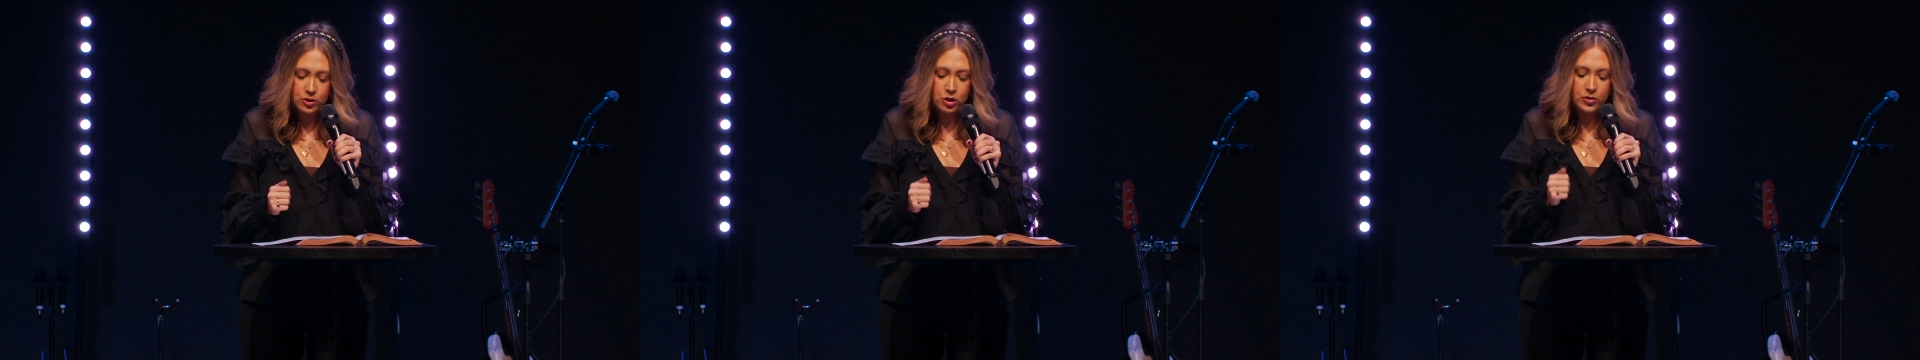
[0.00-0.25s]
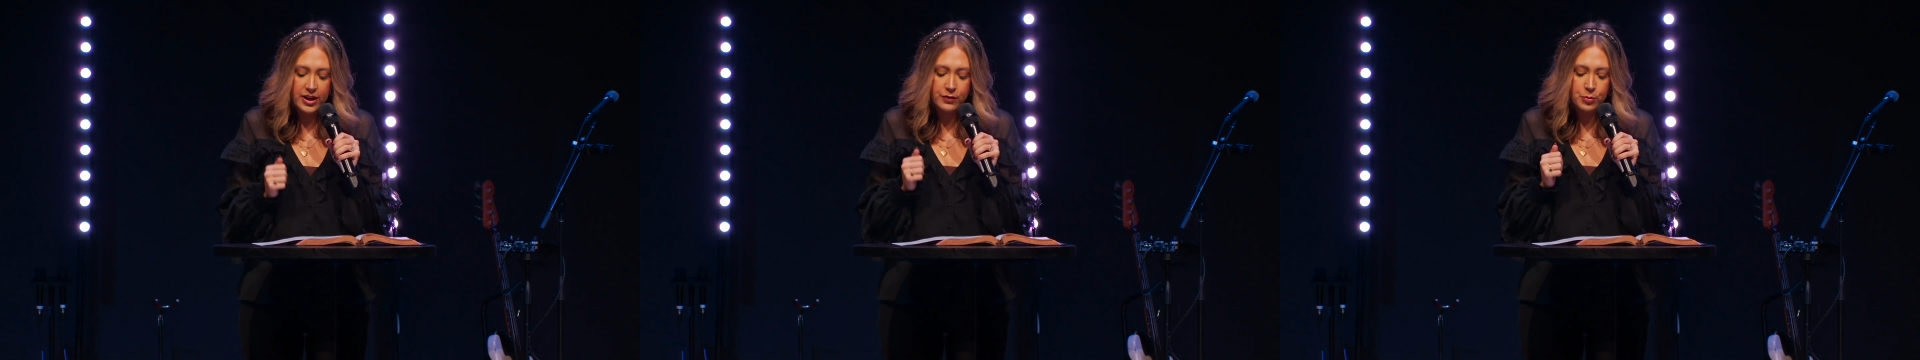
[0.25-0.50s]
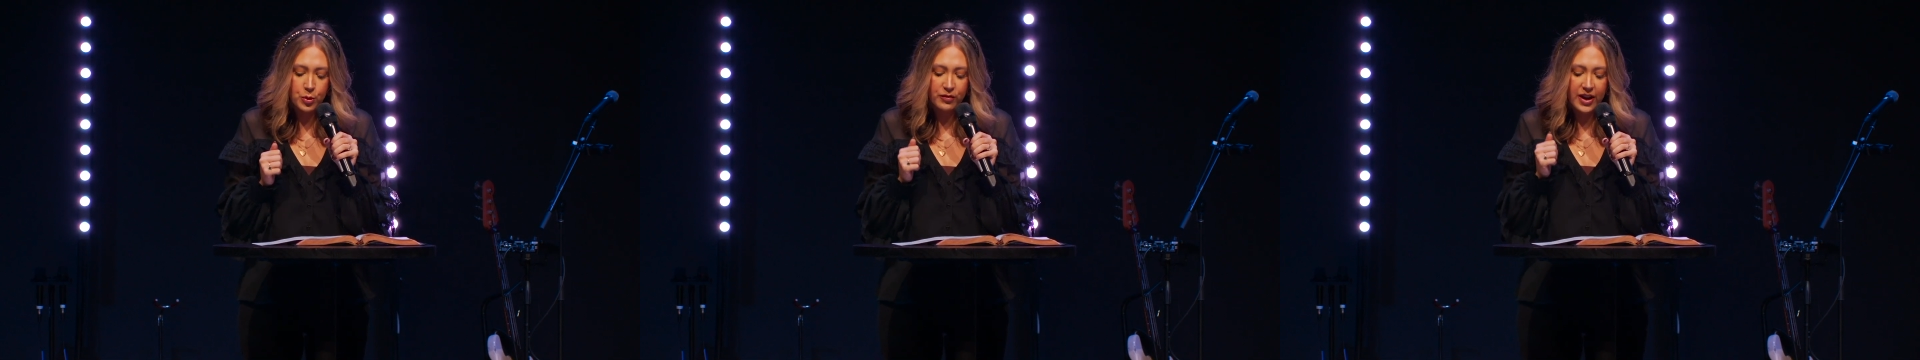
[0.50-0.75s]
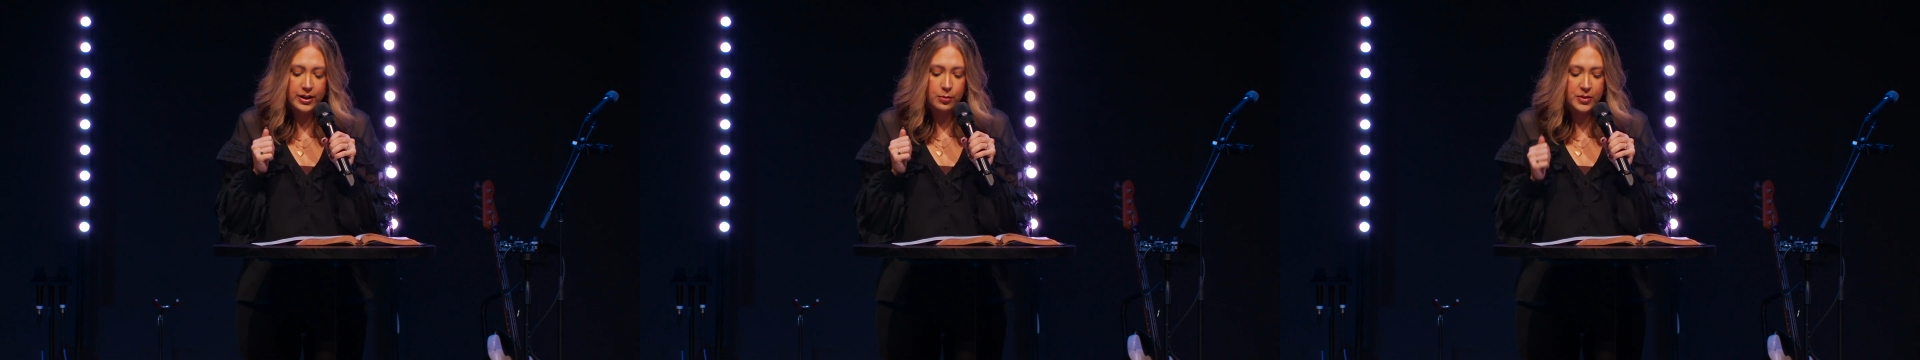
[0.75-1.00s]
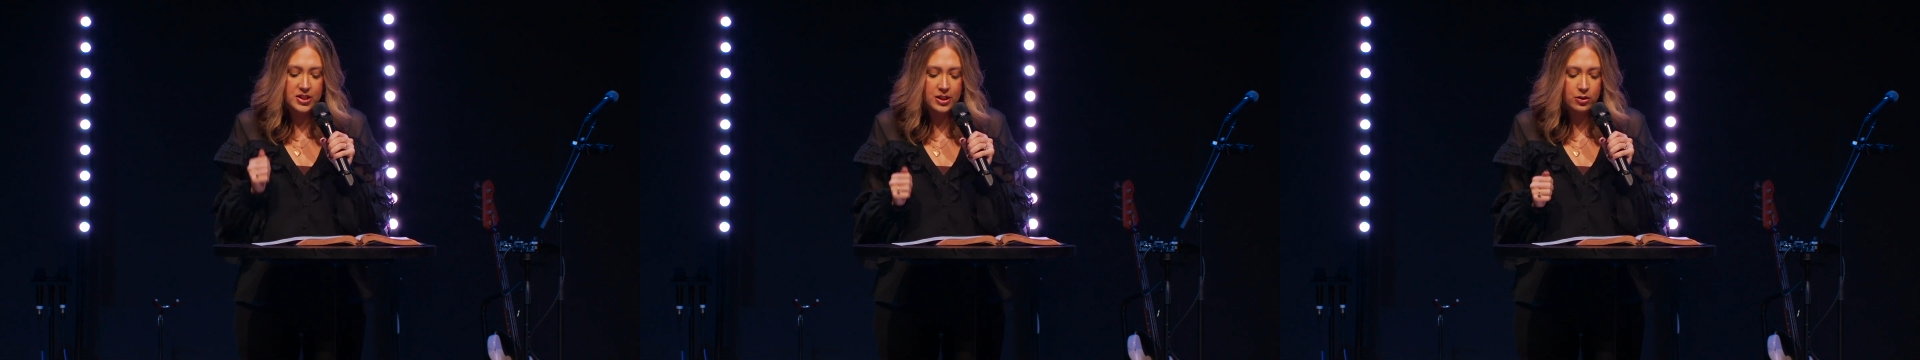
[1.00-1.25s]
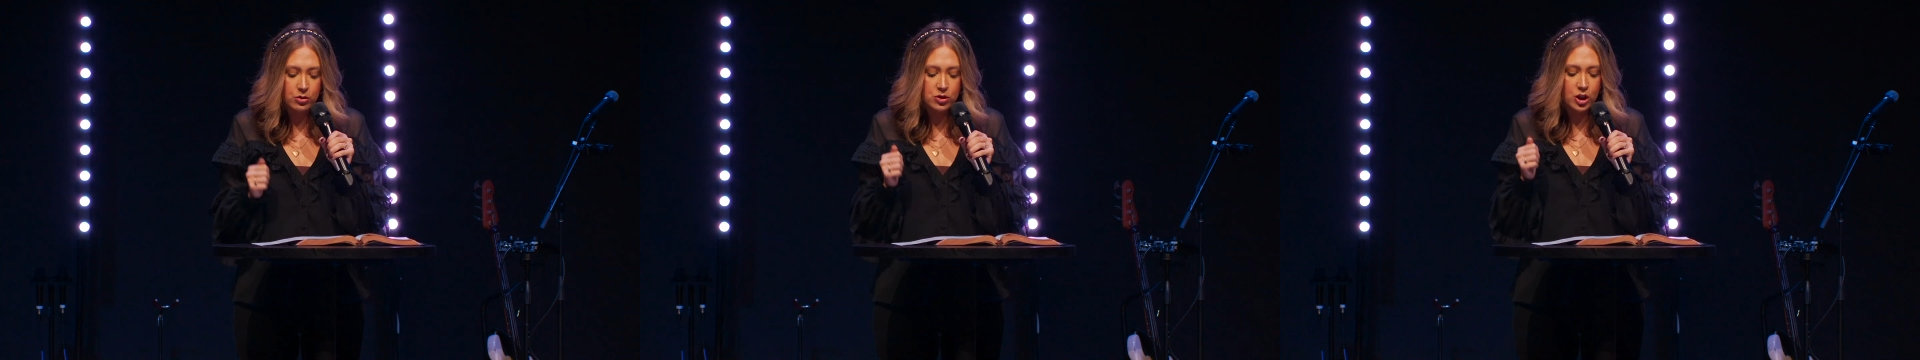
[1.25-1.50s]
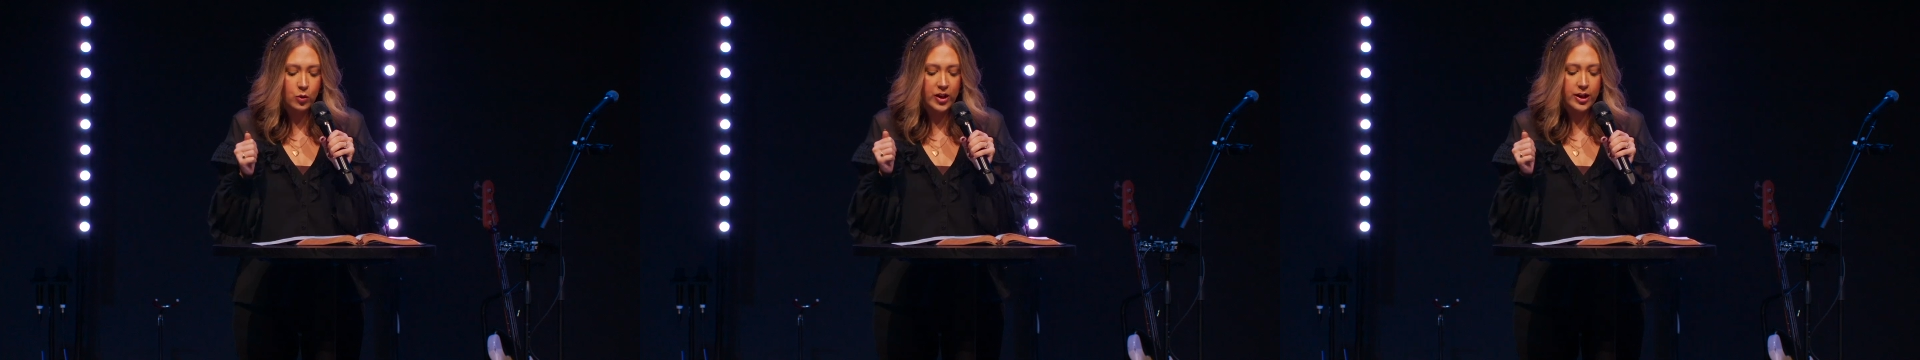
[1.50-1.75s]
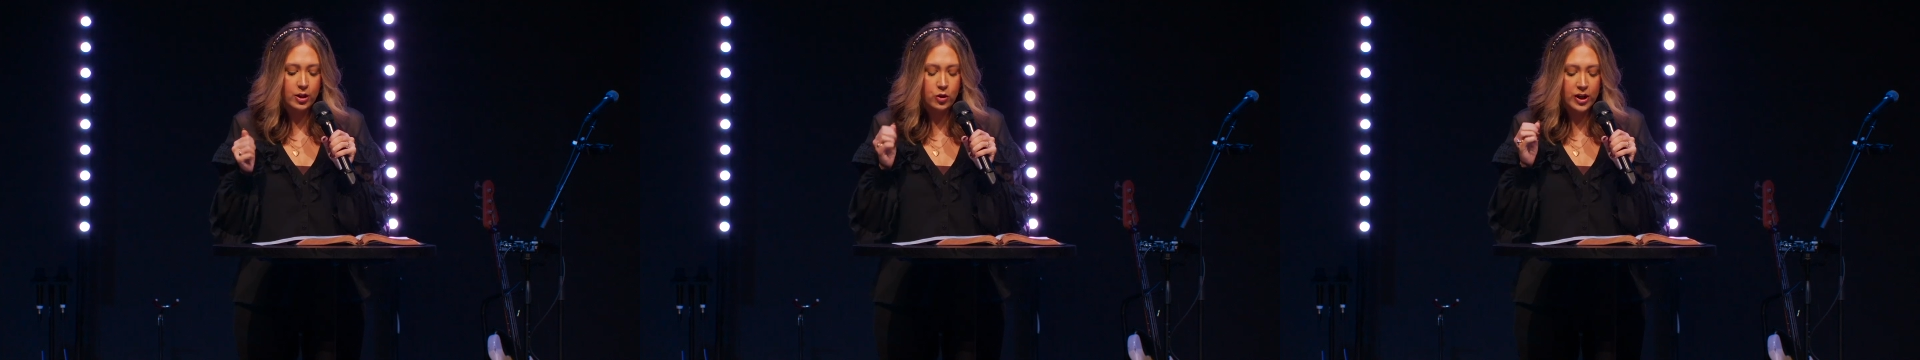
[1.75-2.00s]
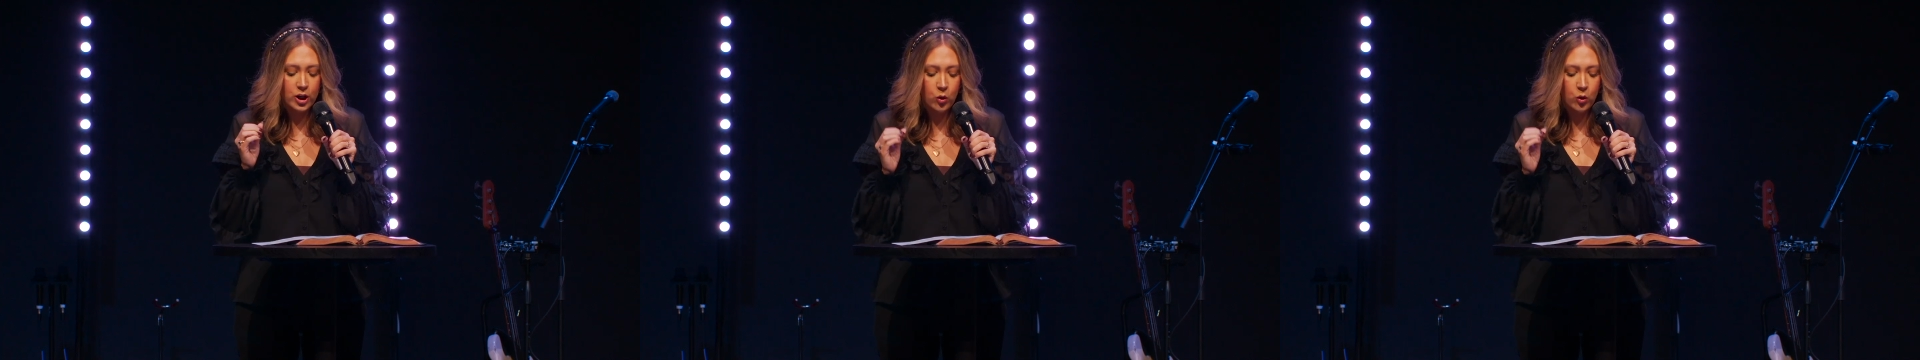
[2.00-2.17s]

So David provided materials in great